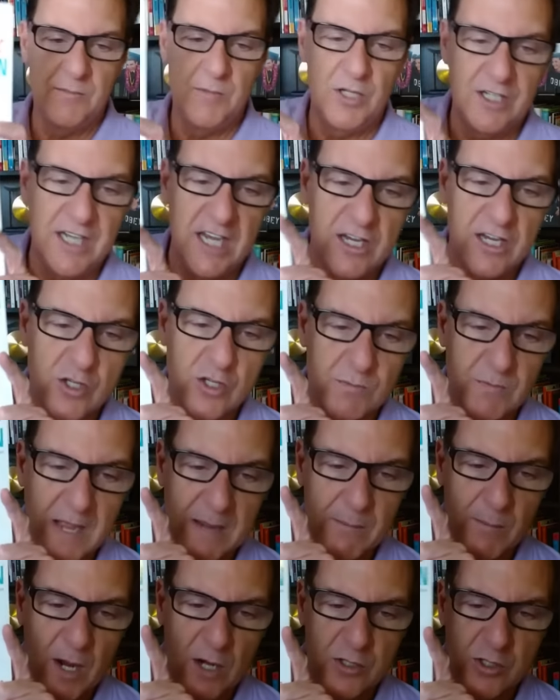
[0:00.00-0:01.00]
communication
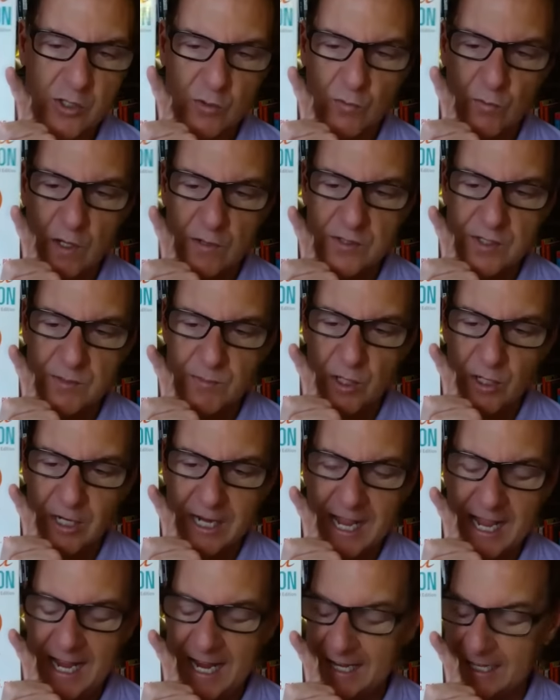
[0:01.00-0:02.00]
by Marshall Rosenberg,
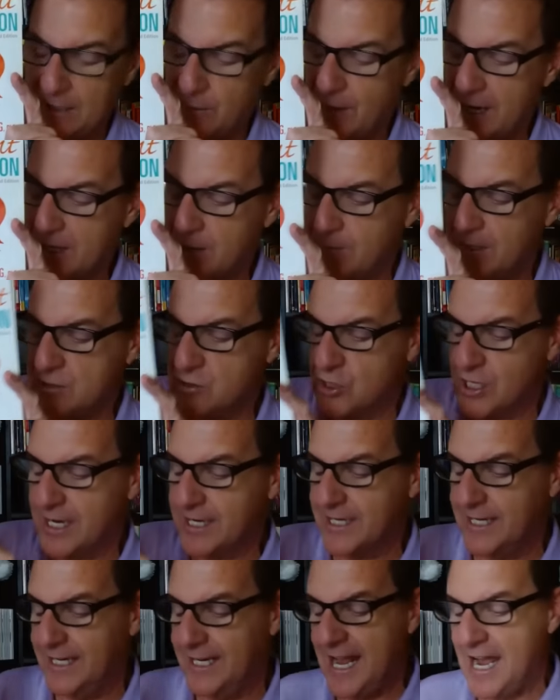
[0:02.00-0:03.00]
I highly recommend
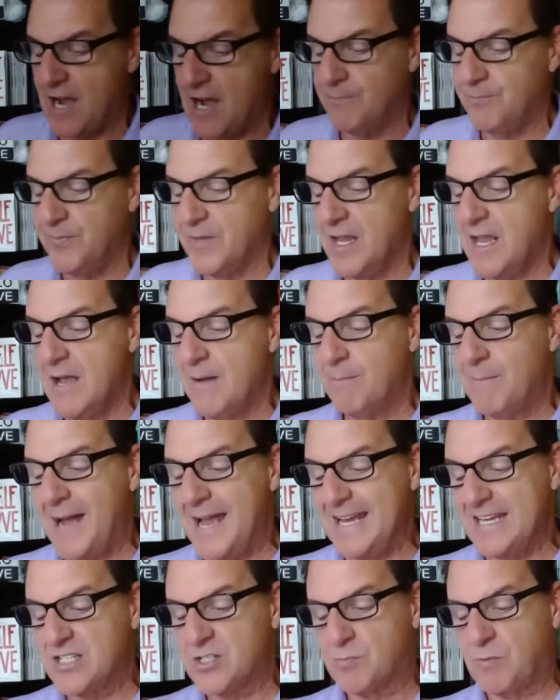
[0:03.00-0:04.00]
checking it out.
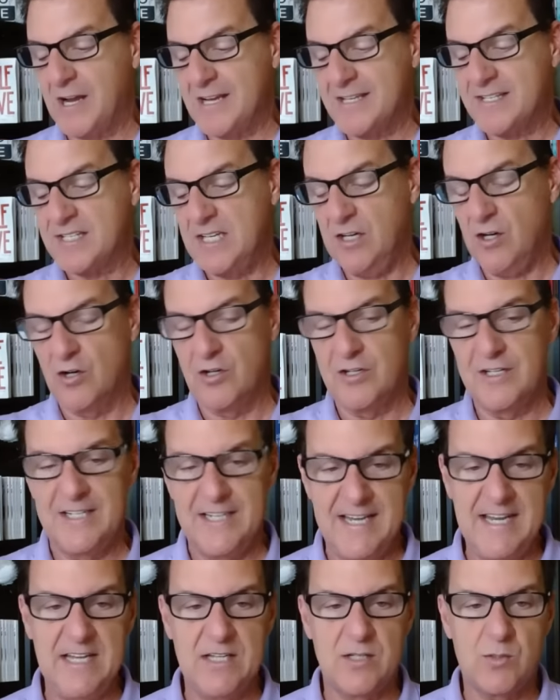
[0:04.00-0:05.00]
By expressing her
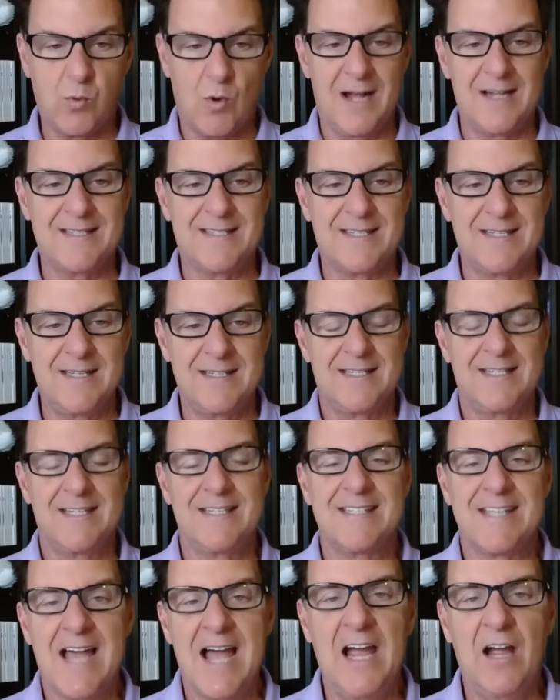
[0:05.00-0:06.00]
needs, wants, and
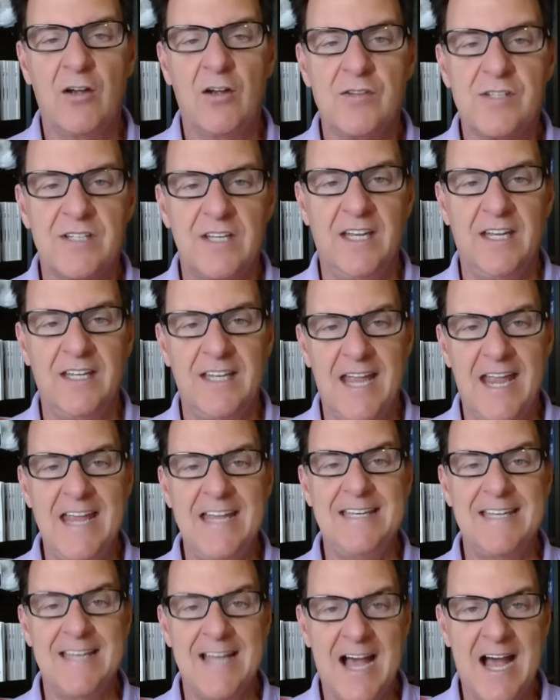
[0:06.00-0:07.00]
desires in
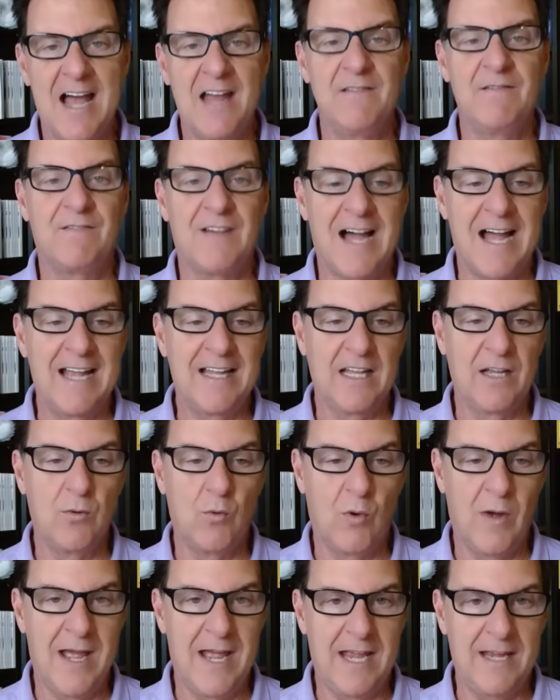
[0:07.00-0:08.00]
a
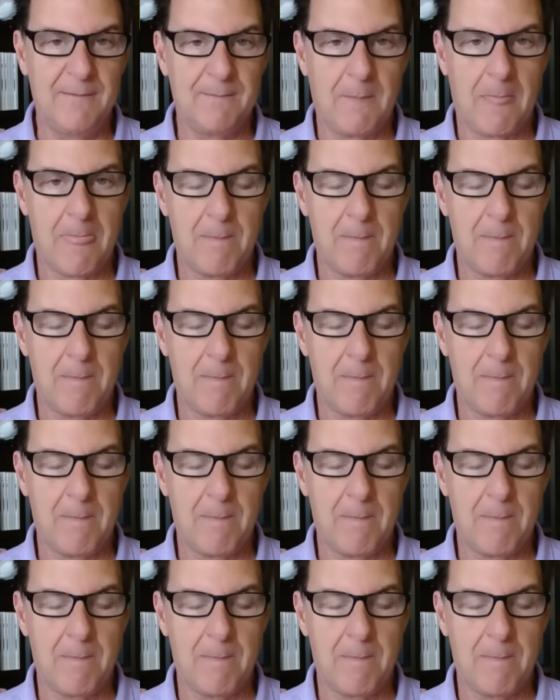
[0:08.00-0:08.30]
nonviolent way,